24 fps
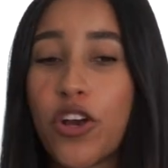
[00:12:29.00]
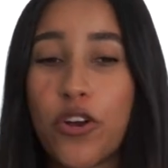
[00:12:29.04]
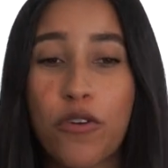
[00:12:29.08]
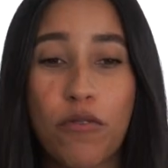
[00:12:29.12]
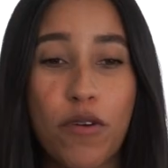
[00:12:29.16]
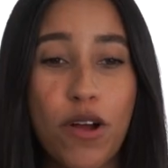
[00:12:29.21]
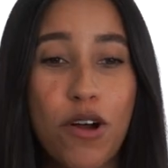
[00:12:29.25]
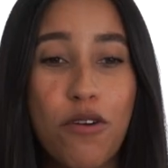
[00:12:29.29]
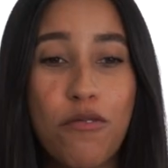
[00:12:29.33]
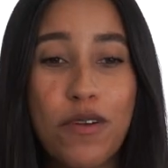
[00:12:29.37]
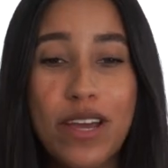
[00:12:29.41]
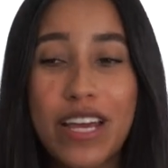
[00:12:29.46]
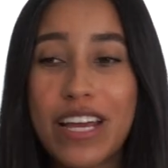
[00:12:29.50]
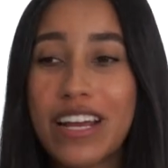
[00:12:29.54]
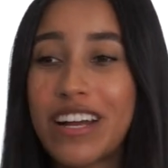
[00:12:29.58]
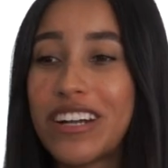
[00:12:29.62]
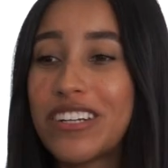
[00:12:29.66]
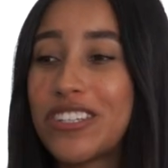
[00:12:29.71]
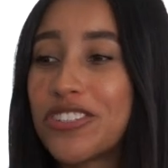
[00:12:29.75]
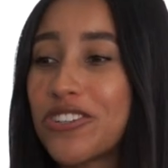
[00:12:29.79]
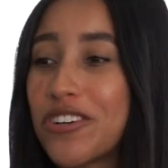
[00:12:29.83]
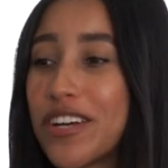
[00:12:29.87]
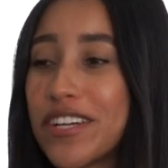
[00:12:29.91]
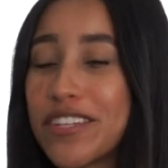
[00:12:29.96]

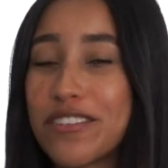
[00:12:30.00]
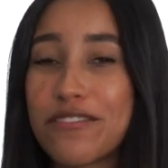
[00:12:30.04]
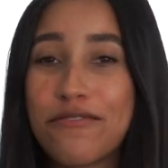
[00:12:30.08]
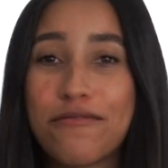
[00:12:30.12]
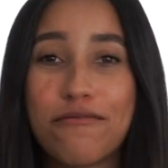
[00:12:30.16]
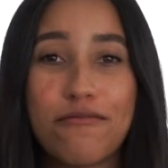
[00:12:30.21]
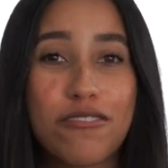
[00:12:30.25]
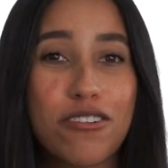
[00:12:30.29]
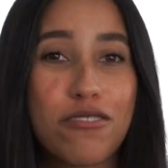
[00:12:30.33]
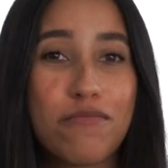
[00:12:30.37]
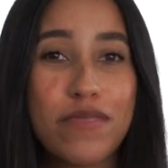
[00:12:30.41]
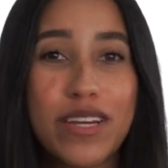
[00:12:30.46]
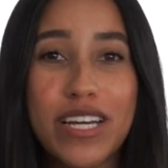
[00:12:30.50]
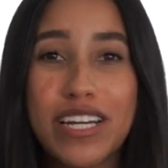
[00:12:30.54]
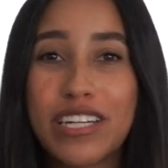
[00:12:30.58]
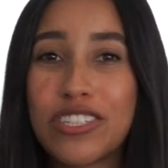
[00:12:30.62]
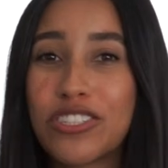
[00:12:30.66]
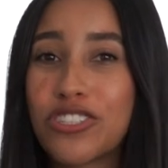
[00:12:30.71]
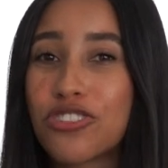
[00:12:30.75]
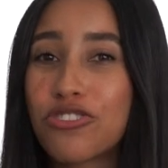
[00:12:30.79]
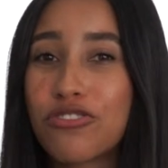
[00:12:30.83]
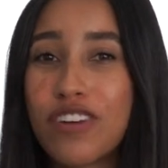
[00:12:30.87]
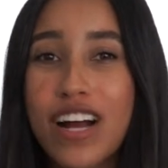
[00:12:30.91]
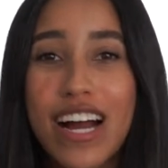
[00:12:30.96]
growing, transforming,
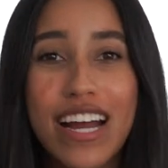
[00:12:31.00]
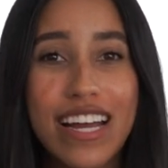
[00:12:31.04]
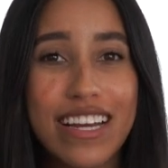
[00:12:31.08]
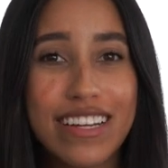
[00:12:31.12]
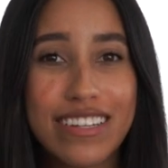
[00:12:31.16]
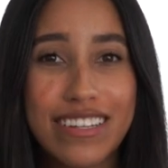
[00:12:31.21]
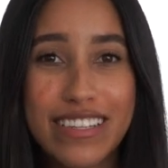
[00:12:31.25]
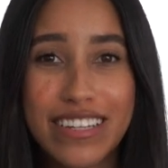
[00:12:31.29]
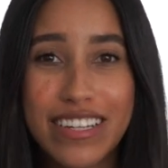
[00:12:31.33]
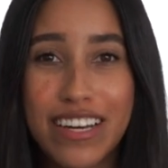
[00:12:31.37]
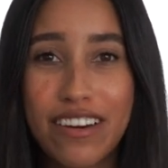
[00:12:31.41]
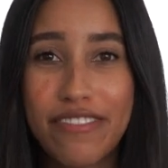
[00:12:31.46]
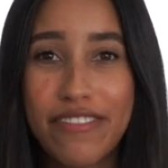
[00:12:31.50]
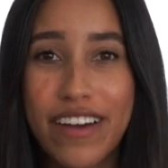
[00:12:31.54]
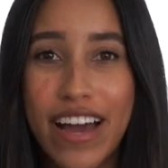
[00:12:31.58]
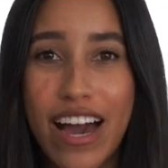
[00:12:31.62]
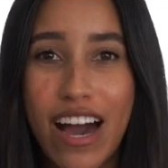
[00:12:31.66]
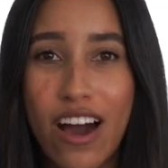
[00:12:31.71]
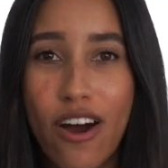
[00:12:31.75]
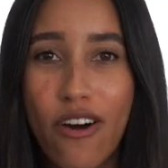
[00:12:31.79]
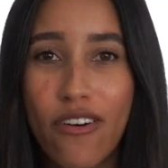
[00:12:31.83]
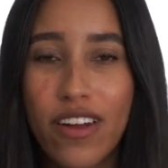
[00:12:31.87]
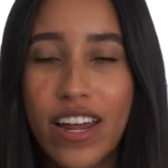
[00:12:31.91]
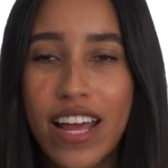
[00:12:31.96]
trying stuff
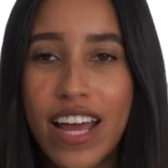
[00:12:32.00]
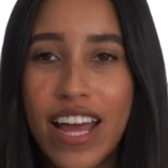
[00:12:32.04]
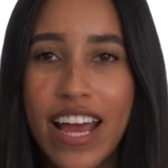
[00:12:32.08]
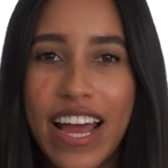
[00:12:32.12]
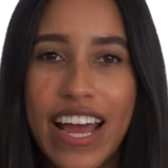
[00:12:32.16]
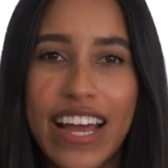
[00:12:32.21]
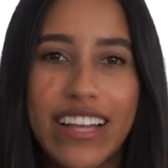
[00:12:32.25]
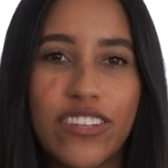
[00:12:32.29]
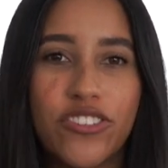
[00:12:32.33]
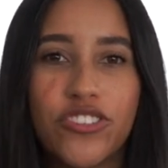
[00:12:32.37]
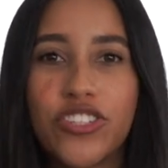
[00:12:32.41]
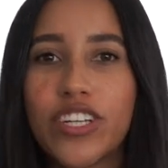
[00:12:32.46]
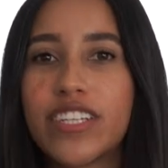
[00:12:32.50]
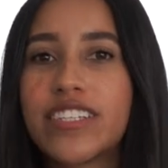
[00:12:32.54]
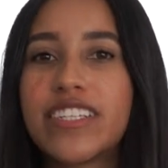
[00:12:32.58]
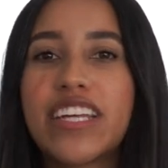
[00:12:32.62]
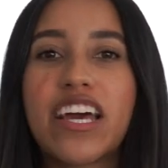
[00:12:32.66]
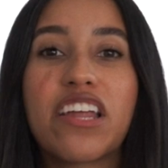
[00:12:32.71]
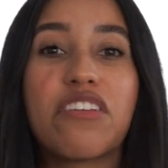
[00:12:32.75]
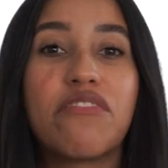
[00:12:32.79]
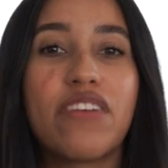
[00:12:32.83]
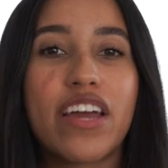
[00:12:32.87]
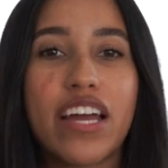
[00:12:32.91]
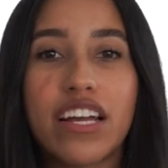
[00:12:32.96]
out, and just
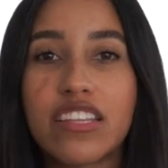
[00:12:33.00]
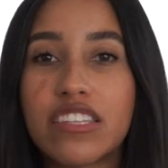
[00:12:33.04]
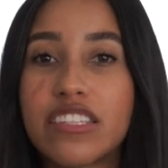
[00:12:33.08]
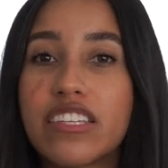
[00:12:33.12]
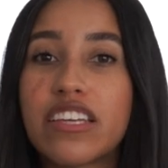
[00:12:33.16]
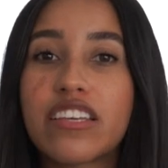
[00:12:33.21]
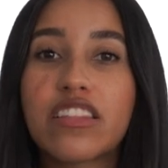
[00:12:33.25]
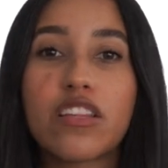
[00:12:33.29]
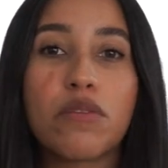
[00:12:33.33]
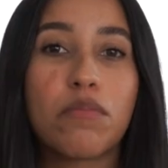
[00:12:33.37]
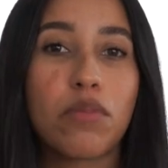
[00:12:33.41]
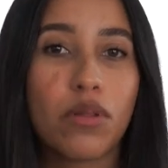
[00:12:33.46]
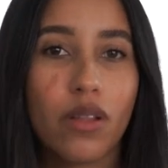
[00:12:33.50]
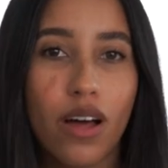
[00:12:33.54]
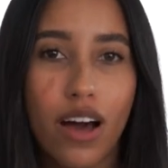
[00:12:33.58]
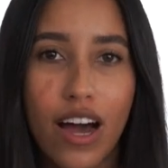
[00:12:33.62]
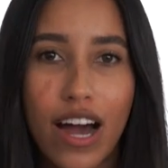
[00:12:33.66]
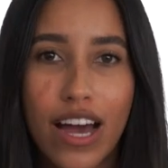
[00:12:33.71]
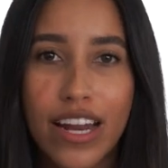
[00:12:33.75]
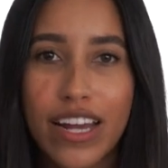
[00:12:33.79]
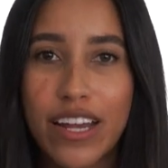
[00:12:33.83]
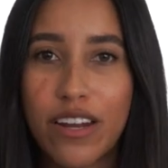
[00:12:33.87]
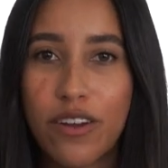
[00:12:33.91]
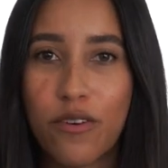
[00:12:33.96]
advancing the
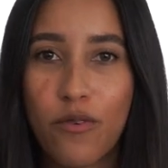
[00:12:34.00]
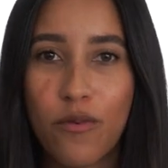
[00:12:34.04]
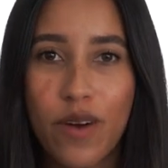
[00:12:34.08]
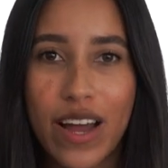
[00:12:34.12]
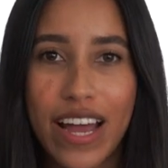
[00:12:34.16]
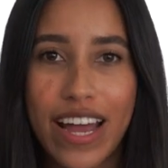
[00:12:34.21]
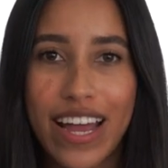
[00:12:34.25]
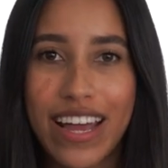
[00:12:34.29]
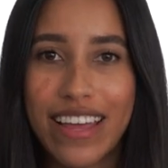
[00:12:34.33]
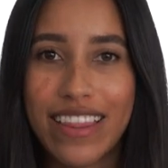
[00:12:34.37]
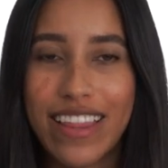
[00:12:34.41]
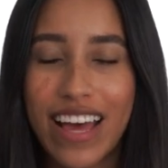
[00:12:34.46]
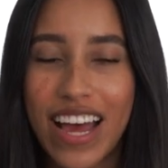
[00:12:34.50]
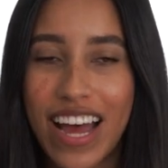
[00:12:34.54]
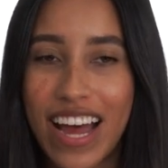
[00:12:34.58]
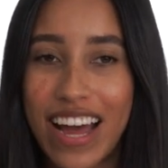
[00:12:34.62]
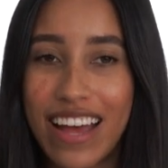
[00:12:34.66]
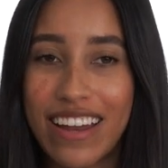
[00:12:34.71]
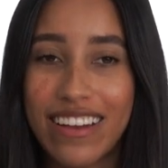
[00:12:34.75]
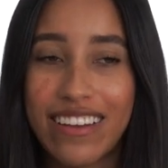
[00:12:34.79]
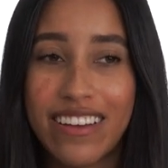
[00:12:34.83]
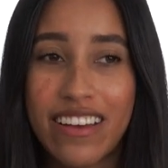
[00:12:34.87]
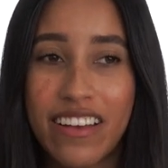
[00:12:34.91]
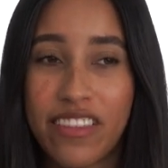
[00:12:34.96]
plot in a way
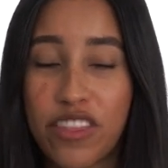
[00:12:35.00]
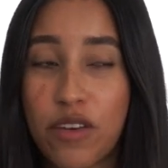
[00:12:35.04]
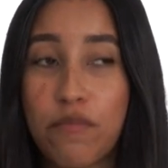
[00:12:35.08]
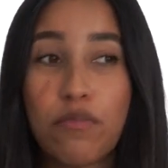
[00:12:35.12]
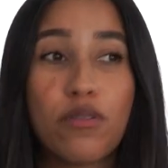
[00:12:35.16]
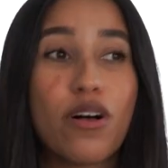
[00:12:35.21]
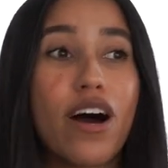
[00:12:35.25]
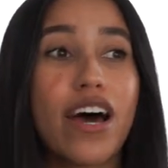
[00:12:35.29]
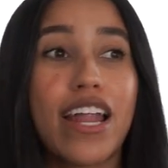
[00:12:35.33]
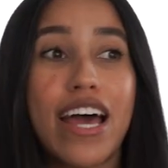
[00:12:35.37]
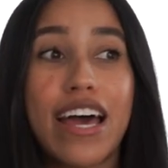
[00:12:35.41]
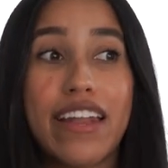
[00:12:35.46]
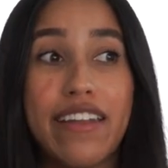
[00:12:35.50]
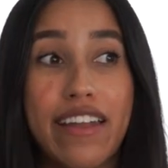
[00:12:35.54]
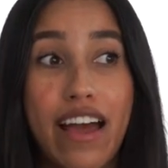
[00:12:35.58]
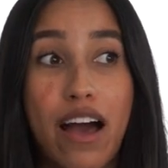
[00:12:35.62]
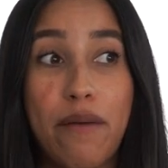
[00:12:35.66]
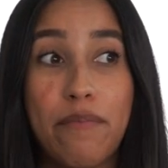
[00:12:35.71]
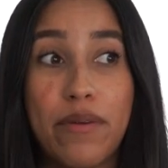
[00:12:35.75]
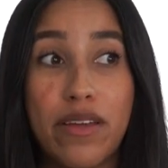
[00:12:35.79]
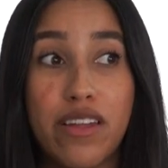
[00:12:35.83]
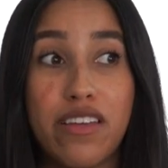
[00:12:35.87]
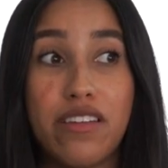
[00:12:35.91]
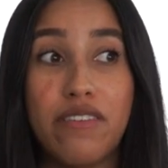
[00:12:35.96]
that the plot had
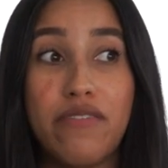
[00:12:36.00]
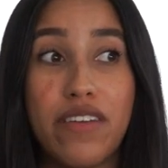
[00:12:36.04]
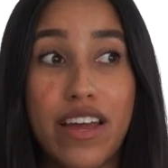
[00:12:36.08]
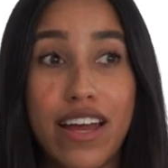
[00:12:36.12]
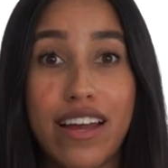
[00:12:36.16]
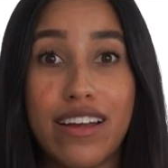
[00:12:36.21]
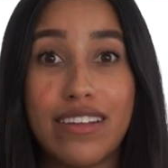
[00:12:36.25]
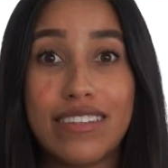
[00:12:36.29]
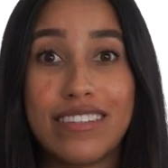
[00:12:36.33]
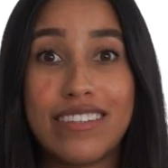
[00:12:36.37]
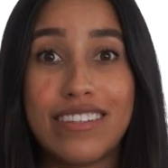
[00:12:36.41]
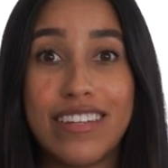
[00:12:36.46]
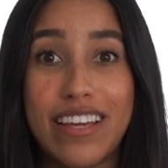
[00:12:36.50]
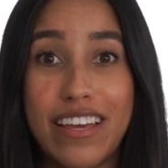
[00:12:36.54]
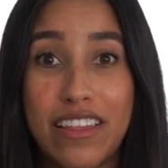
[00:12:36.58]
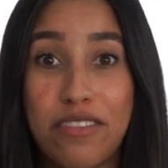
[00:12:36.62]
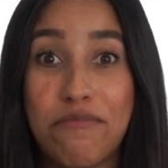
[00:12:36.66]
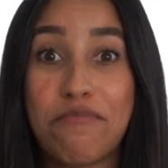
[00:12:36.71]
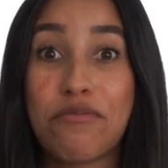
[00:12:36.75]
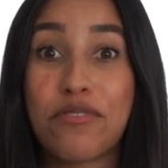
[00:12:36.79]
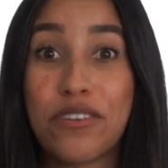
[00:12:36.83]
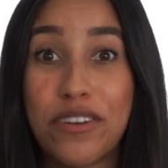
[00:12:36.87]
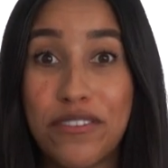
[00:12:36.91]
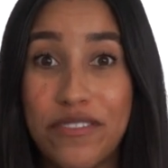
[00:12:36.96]
not been advanced in
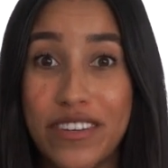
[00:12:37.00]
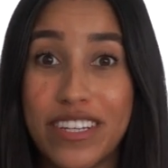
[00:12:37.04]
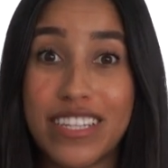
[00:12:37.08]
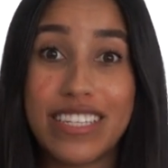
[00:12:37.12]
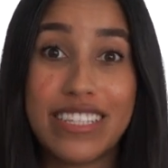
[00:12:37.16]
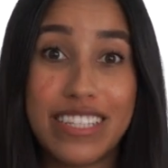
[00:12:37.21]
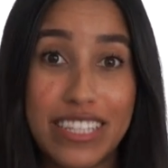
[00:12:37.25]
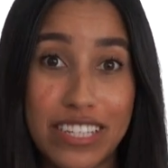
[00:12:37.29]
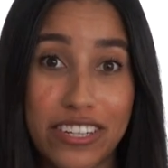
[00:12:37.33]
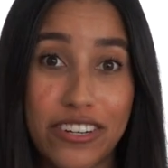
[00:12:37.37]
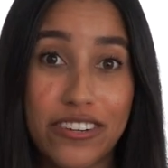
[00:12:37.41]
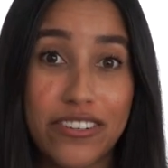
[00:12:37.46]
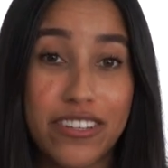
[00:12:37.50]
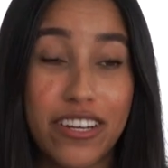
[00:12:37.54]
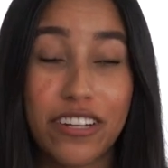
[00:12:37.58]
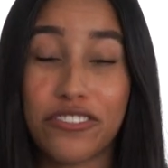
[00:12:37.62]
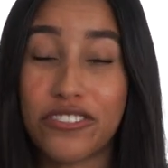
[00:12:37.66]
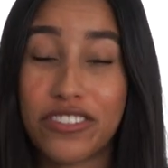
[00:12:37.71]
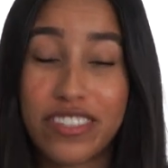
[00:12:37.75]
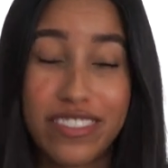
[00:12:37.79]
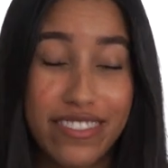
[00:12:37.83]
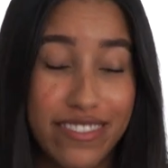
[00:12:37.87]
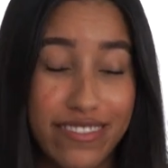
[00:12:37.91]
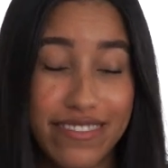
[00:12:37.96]
previous years. I'll
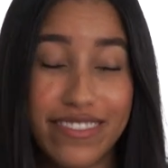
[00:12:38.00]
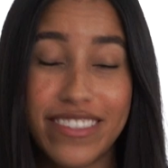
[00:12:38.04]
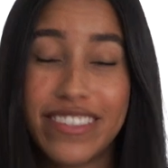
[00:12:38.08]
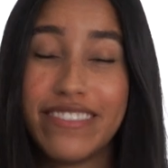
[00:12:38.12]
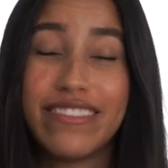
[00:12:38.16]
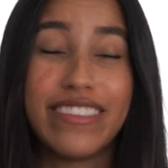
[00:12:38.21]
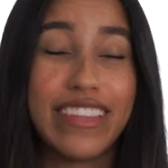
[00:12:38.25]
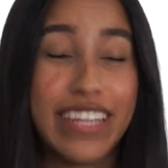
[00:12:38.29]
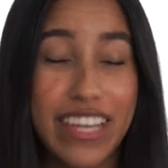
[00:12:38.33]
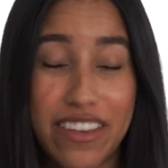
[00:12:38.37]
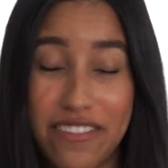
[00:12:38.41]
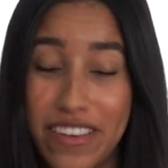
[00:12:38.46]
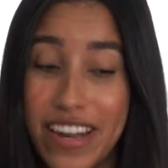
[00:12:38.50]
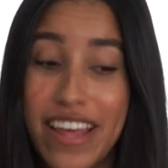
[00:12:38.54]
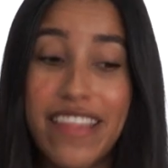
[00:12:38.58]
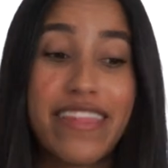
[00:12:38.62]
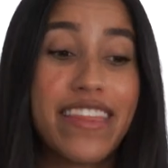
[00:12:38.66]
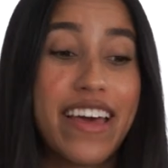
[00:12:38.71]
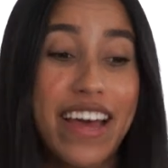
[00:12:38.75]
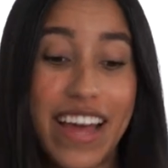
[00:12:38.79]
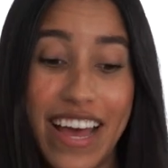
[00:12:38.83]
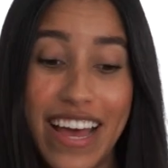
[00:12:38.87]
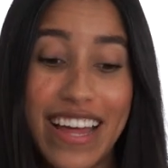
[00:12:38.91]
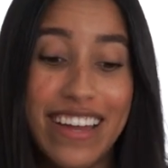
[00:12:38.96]
just leave it at
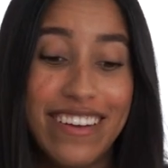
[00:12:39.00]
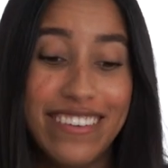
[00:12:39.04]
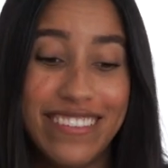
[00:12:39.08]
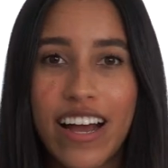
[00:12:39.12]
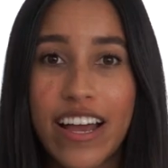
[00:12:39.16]
that.